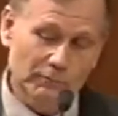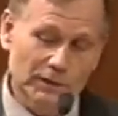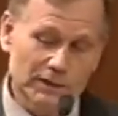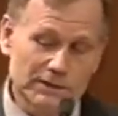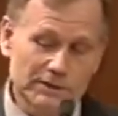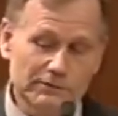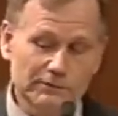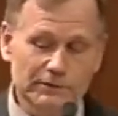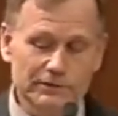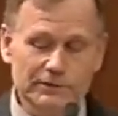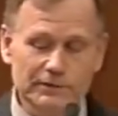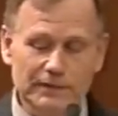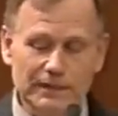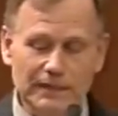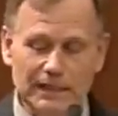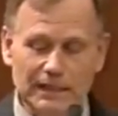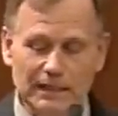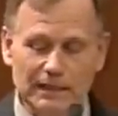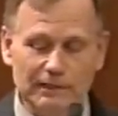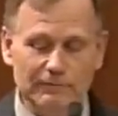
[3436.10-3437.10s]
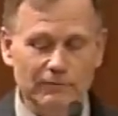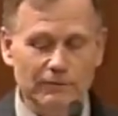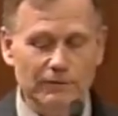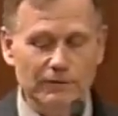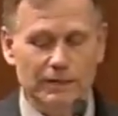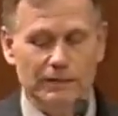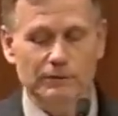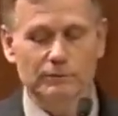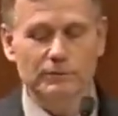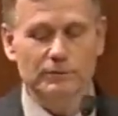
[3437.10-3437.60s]
once you're to that level,
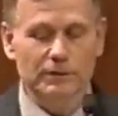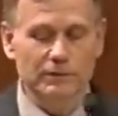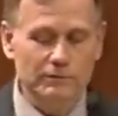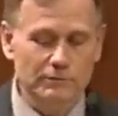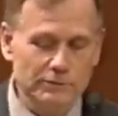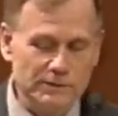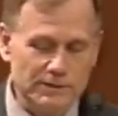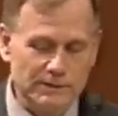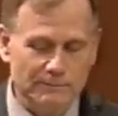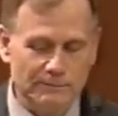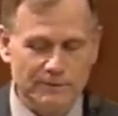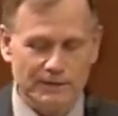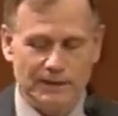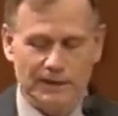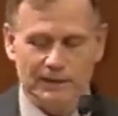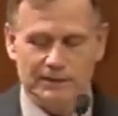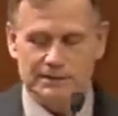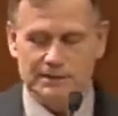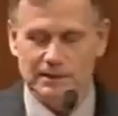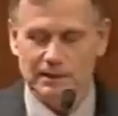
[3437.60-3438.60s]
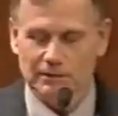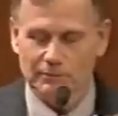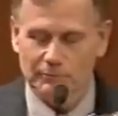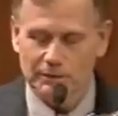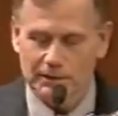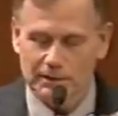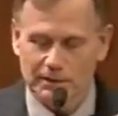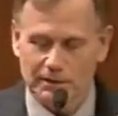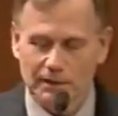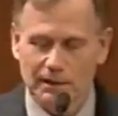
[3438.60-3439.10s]
then you can do some things. Now
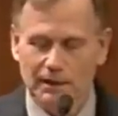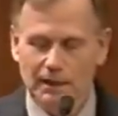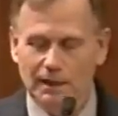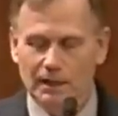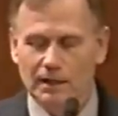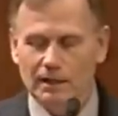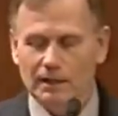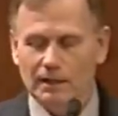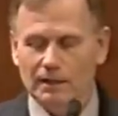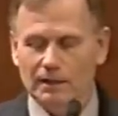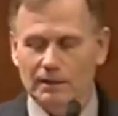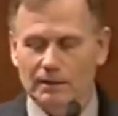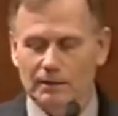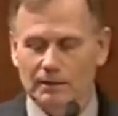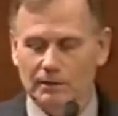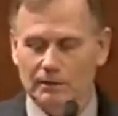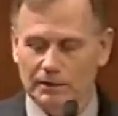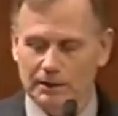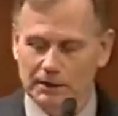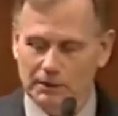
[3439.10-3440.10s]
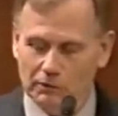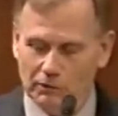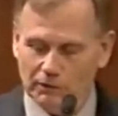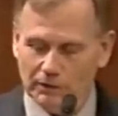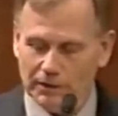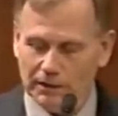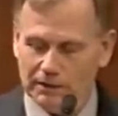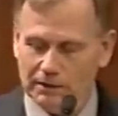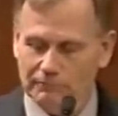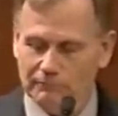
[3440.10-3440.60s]
we can uh,
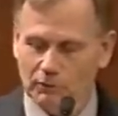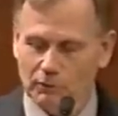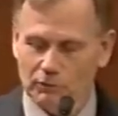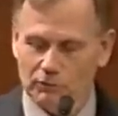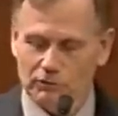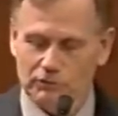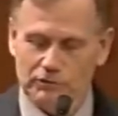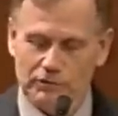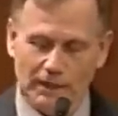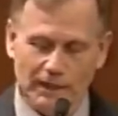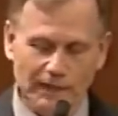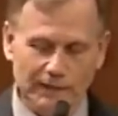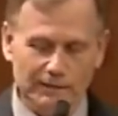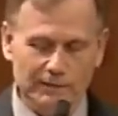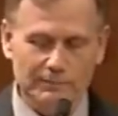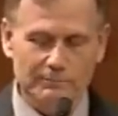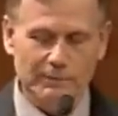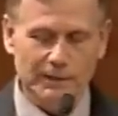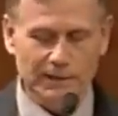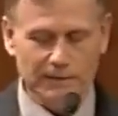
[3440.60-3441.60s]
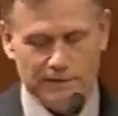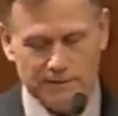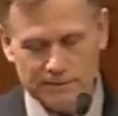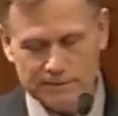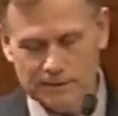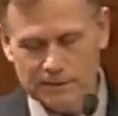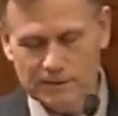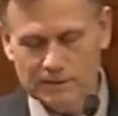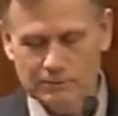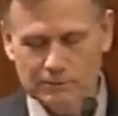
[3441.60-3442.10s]
elongate the vocal tract and make
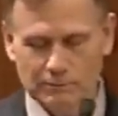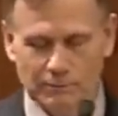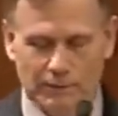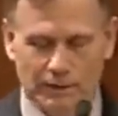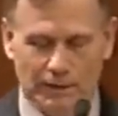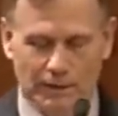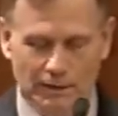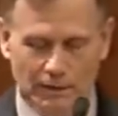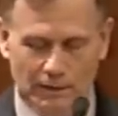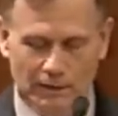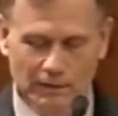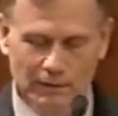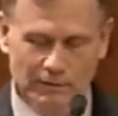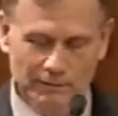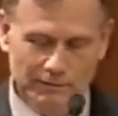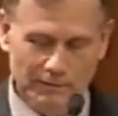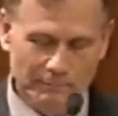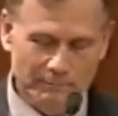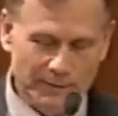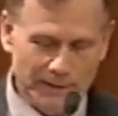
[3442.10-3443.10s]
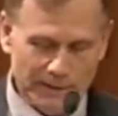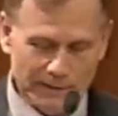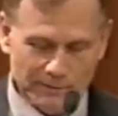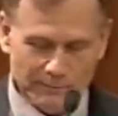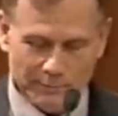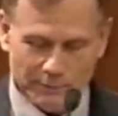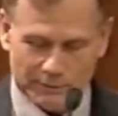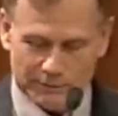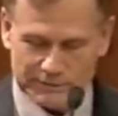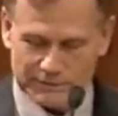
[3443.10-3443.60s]
this into a
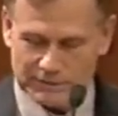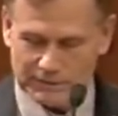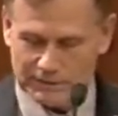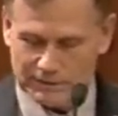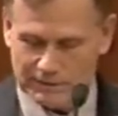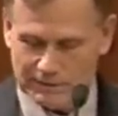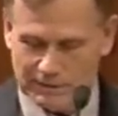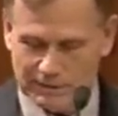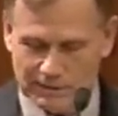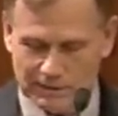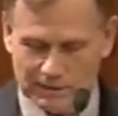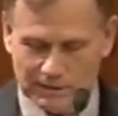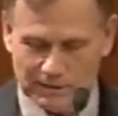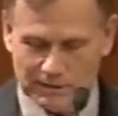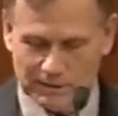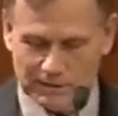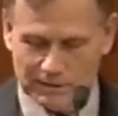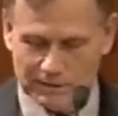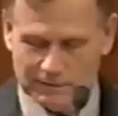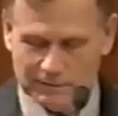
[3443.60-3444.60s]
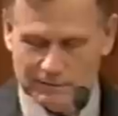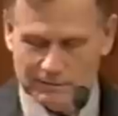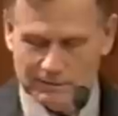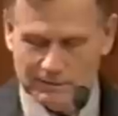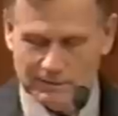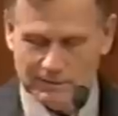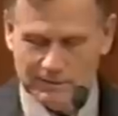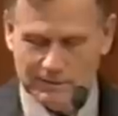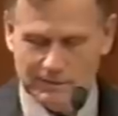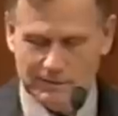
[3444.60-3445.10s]
bigger person. And...
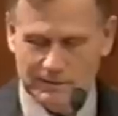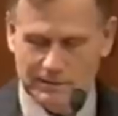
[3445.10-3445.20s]
Uh,